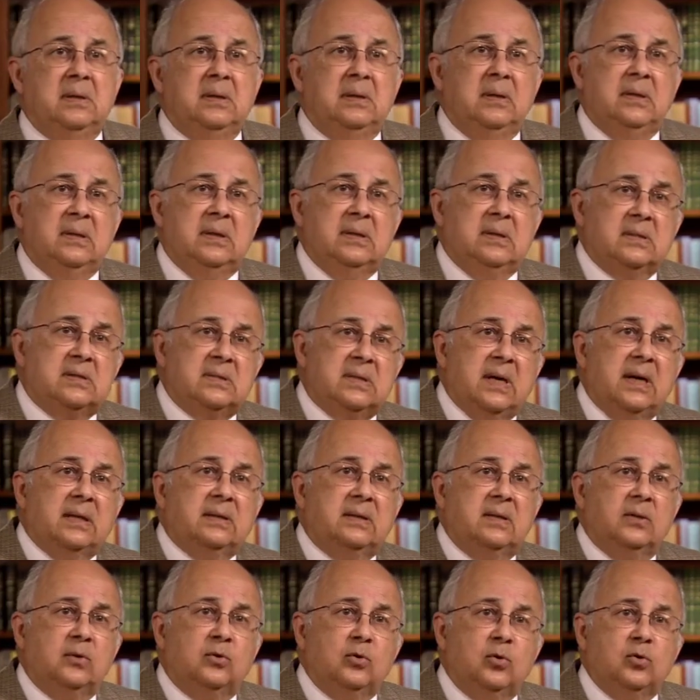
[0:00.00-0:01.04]
It is
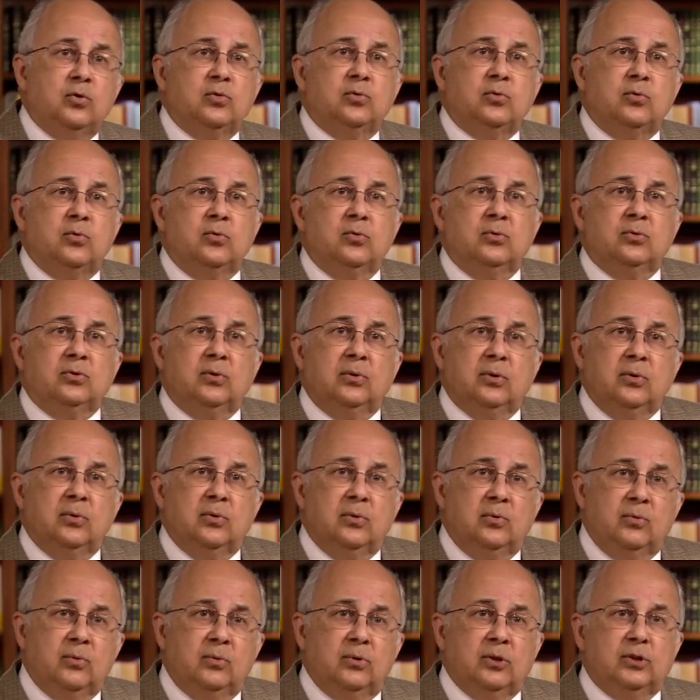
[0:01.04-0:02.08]
titled Khusru
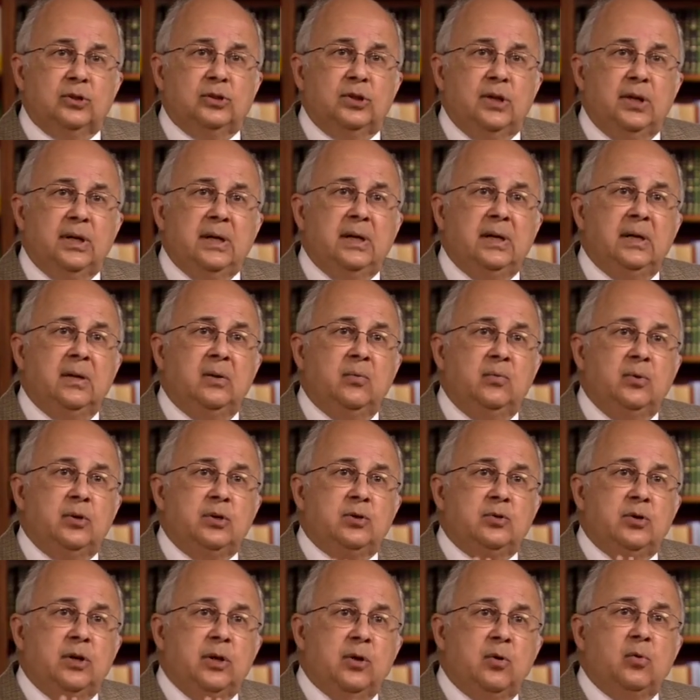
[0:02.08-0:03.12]
Shireen,
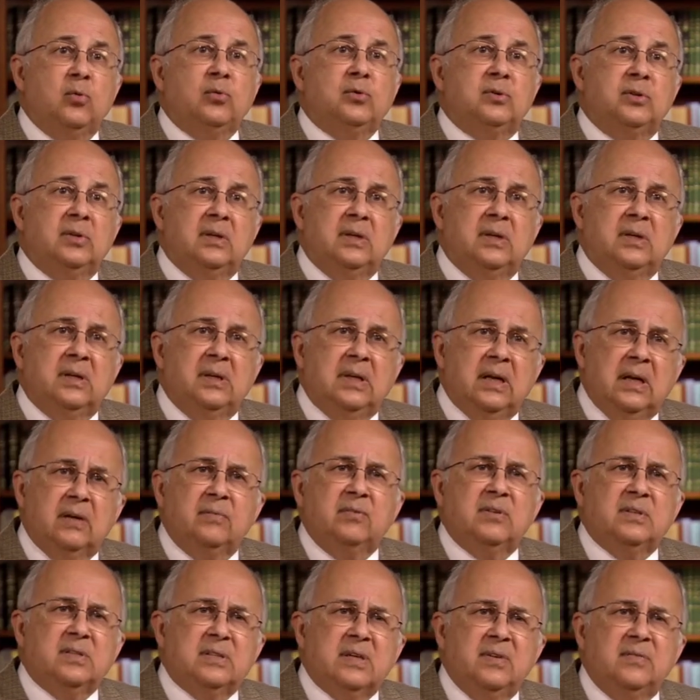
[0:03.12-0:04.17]
which he wrote in
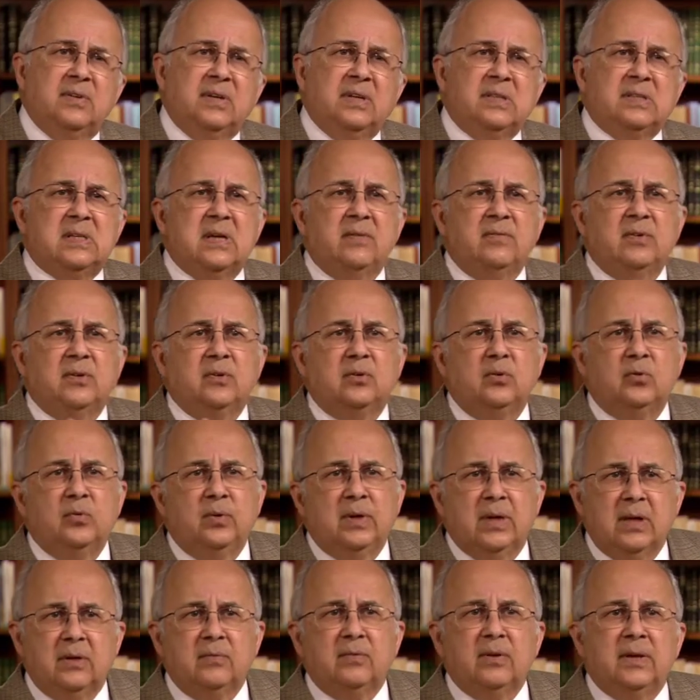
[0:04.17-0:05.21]
1177 to
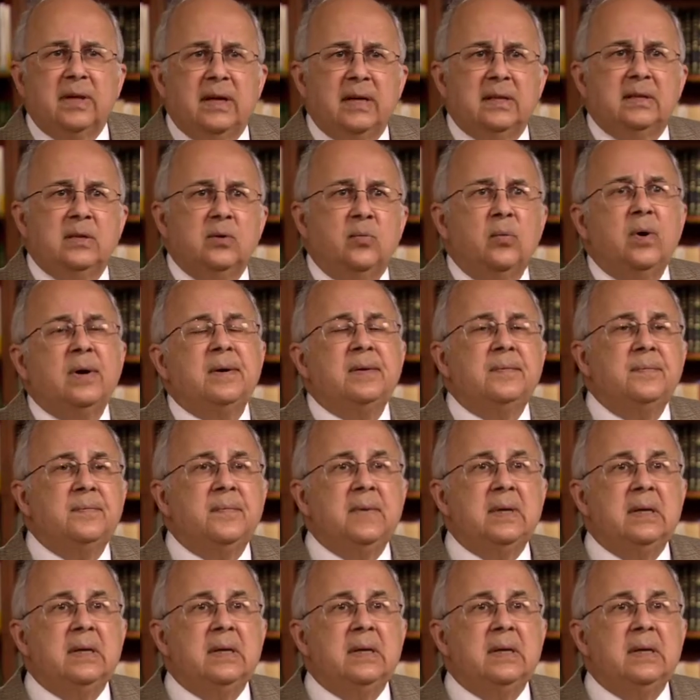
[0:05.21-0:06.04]
1181,